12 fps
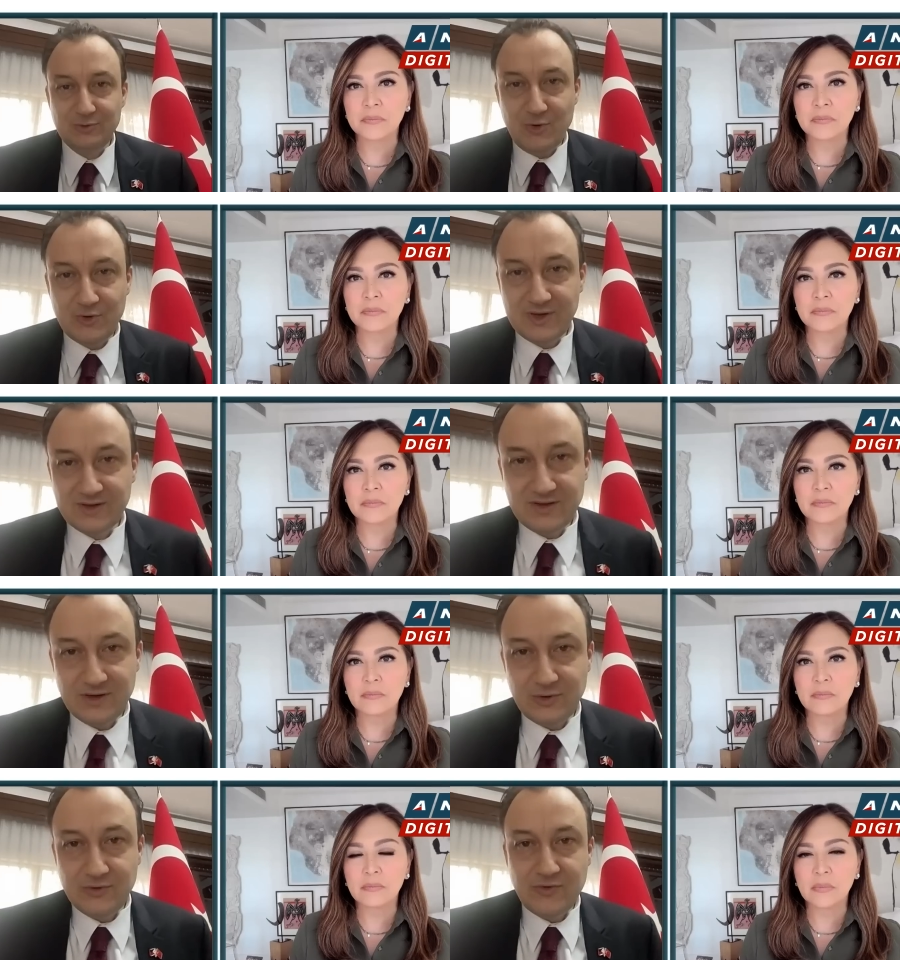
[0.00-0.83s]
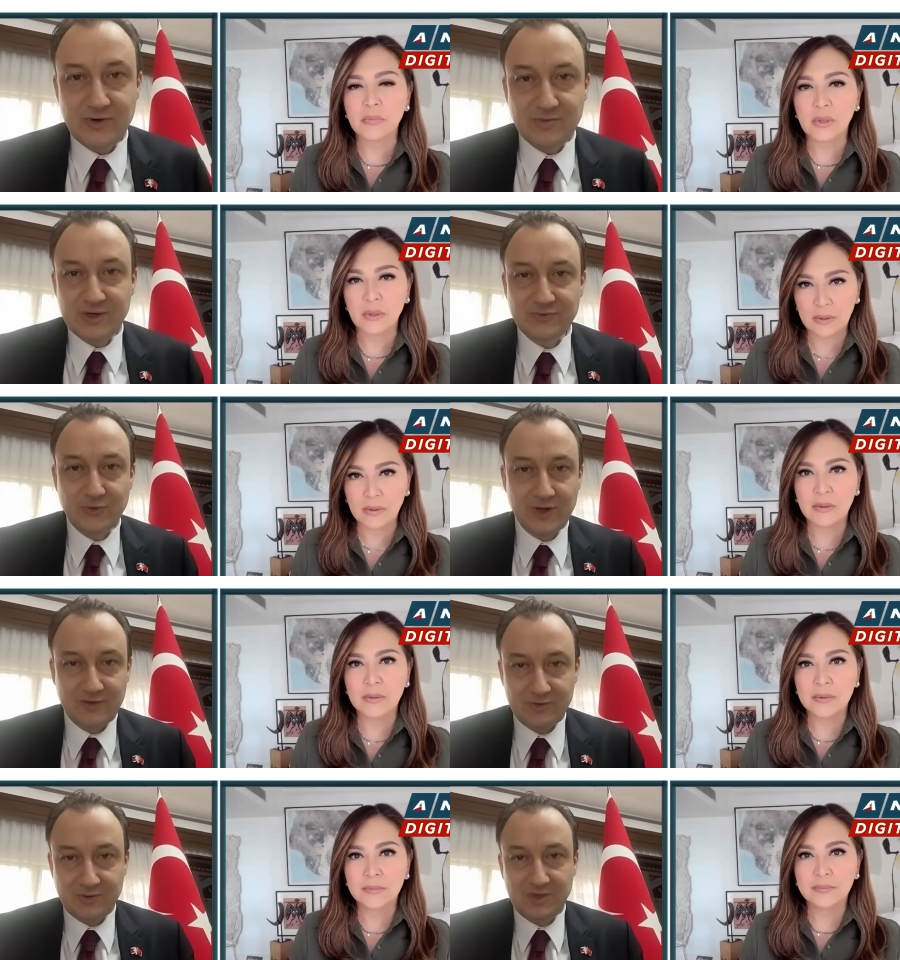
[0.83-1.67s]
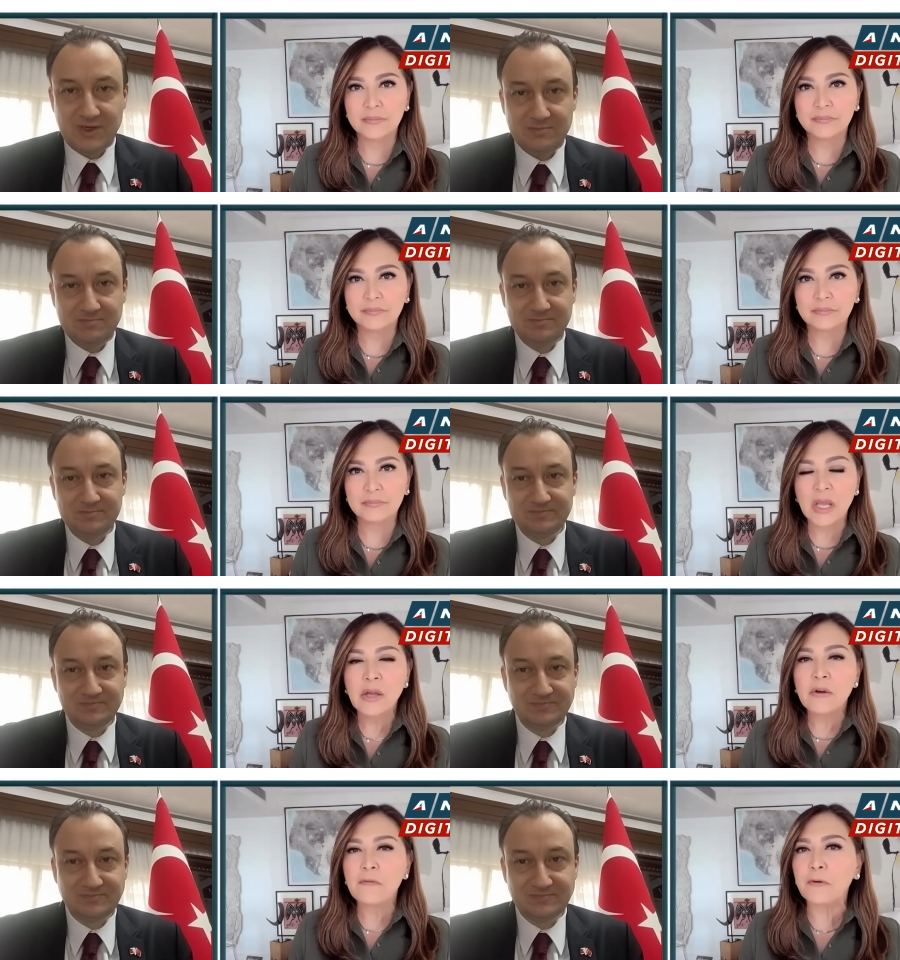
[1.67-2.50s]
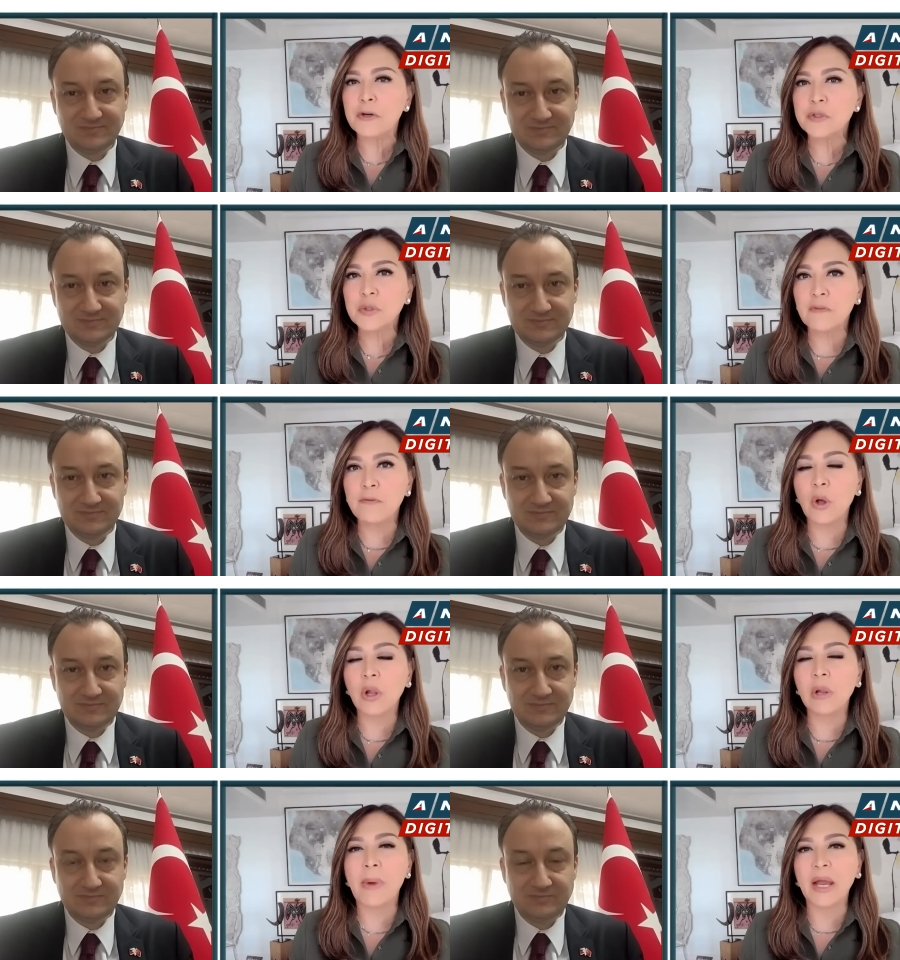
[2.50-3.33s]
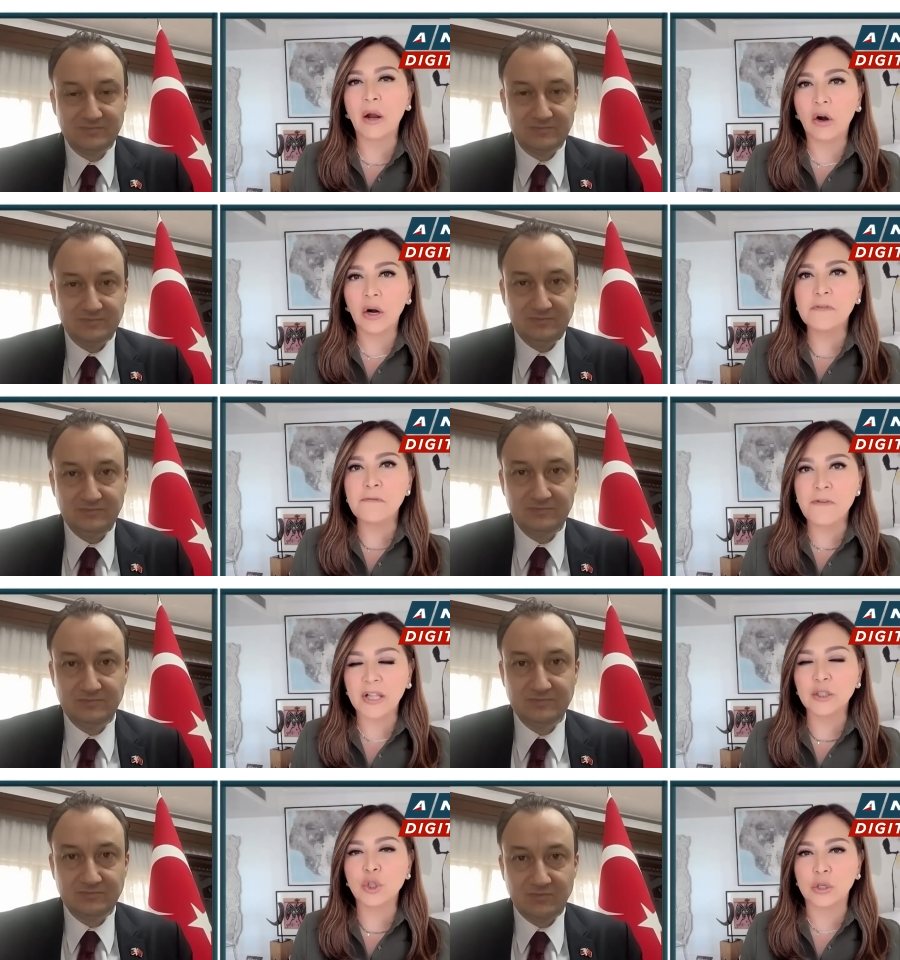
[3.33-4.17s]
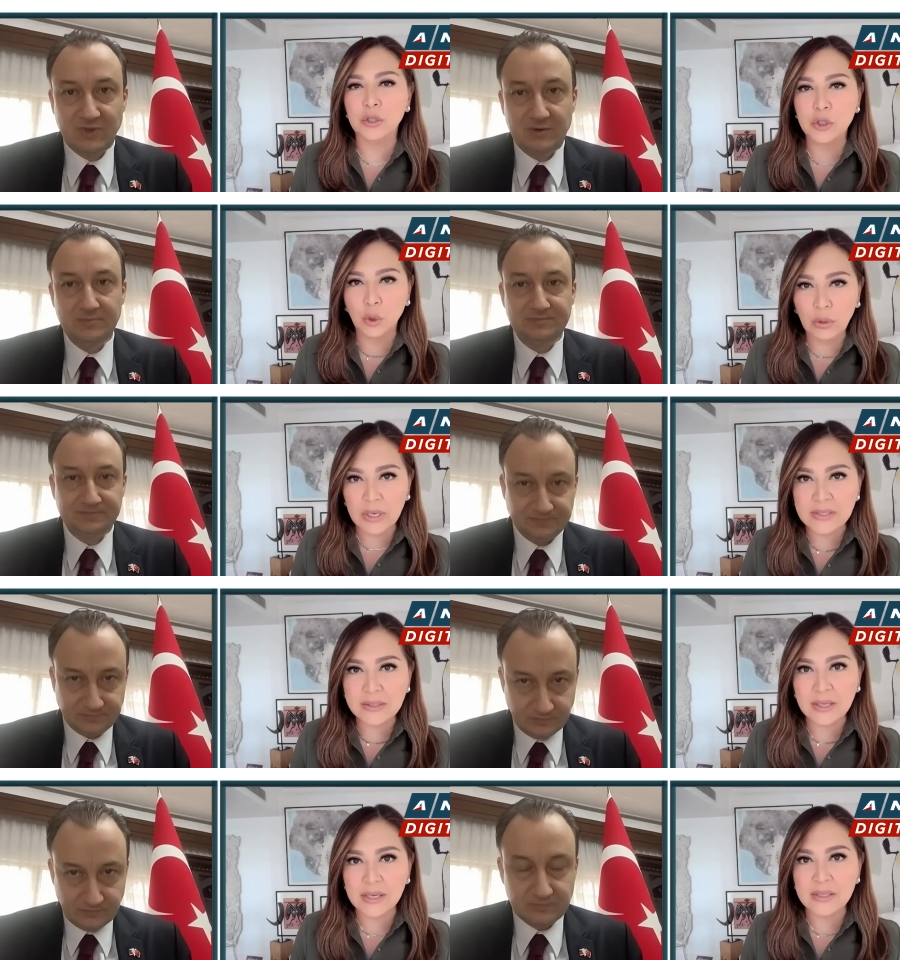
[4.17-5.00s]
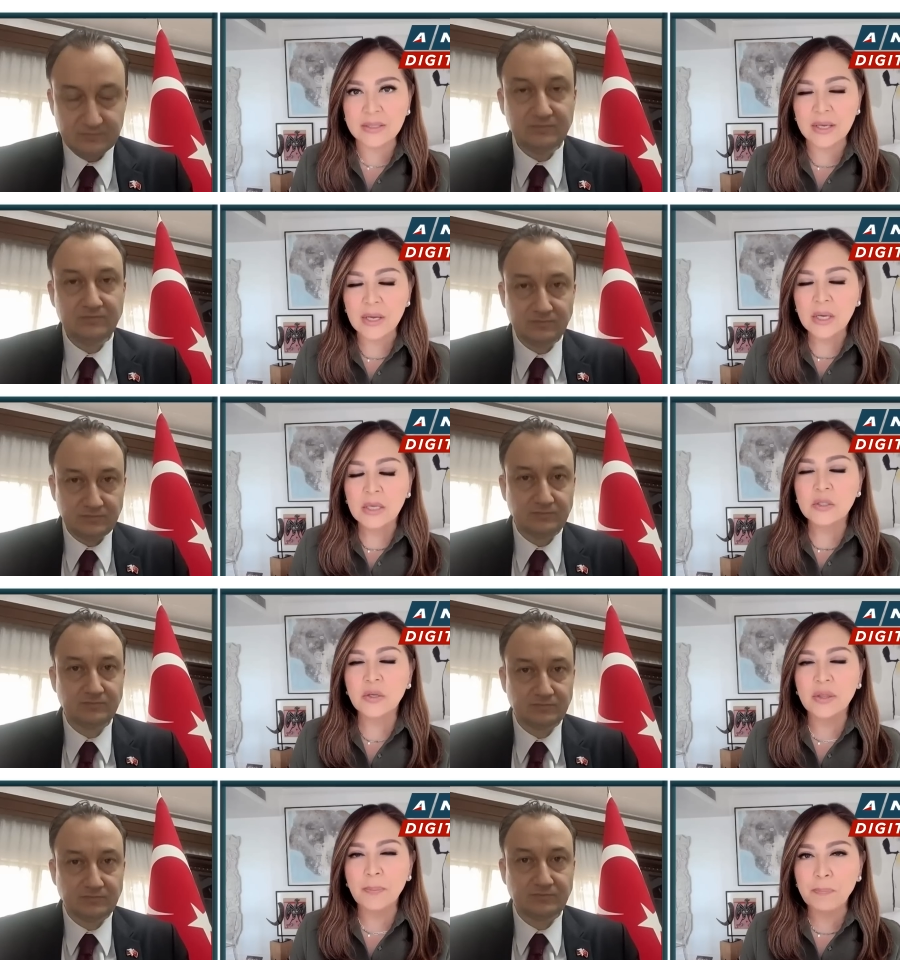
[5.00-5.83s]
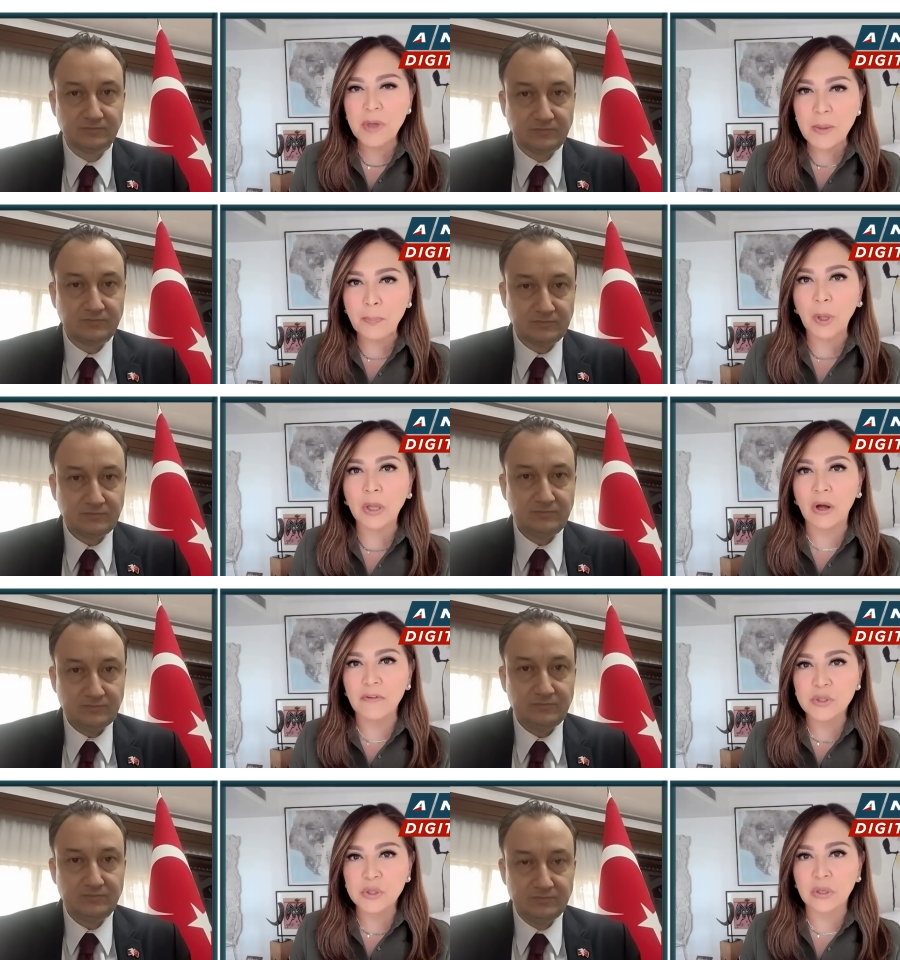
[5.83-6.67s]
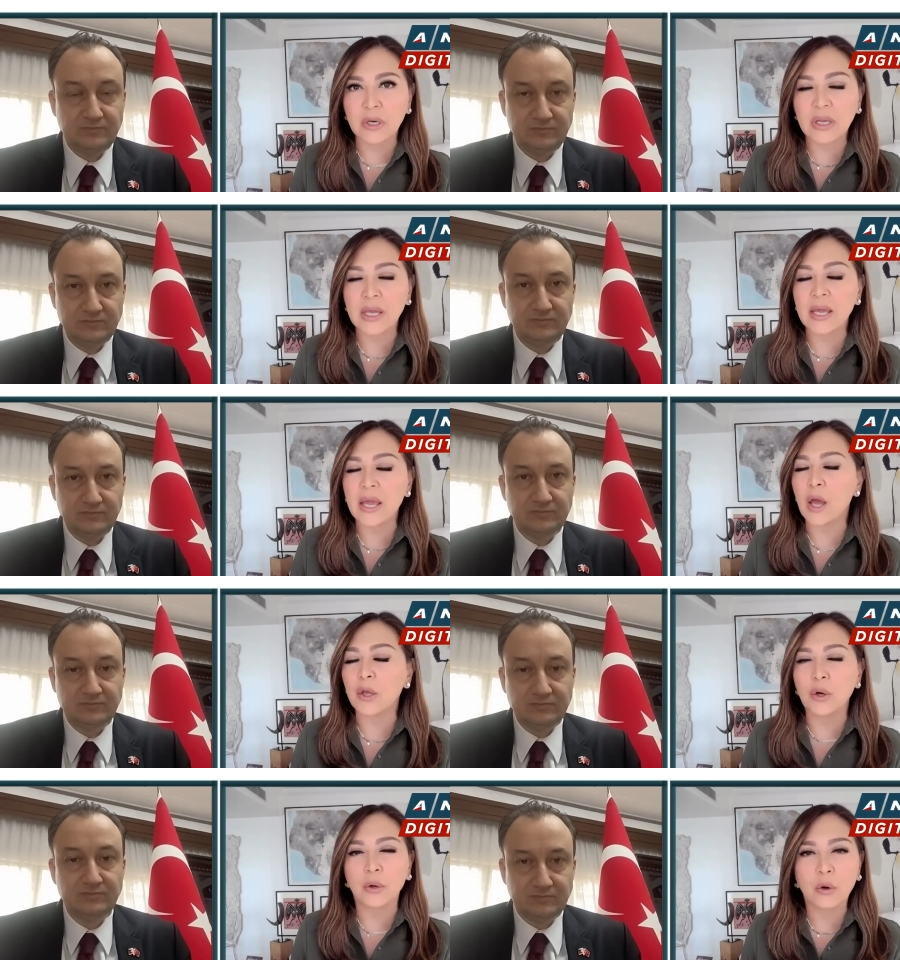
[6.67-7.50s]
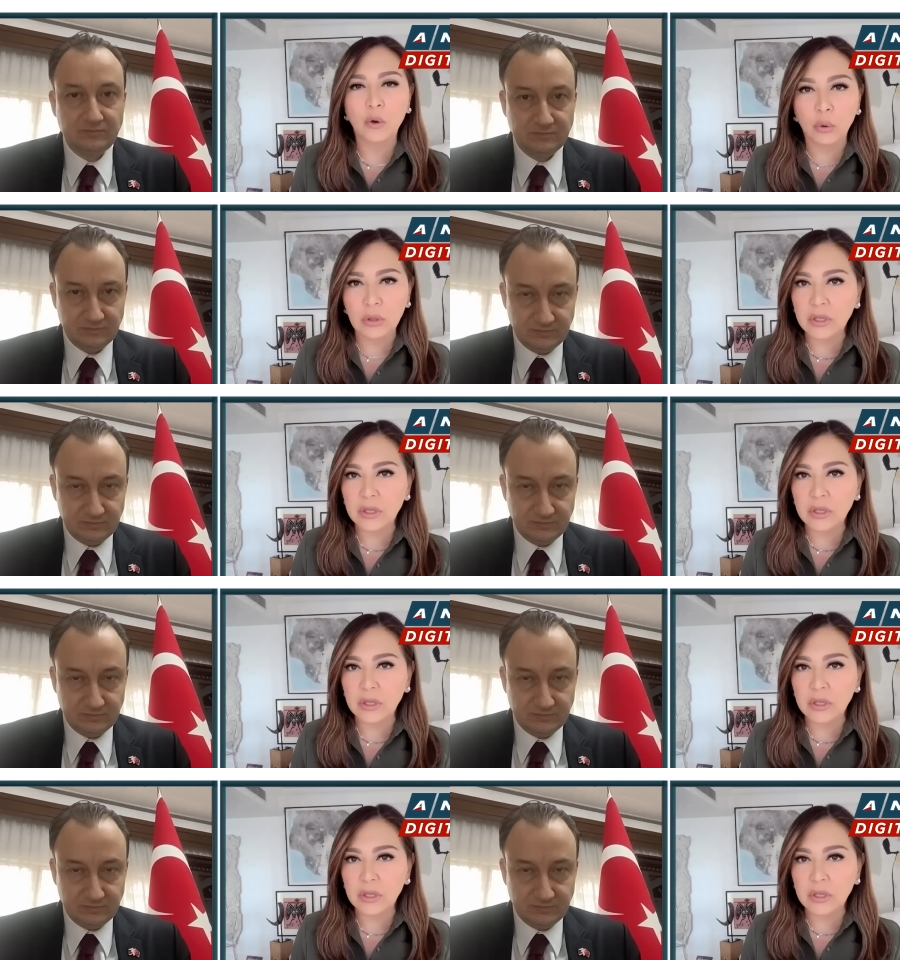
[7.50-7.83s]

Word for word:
Speaker 1: morning. Thank you very much for having me.
Speaker 2: First of all, my heartfelt condolences to the people of Turkey, your whole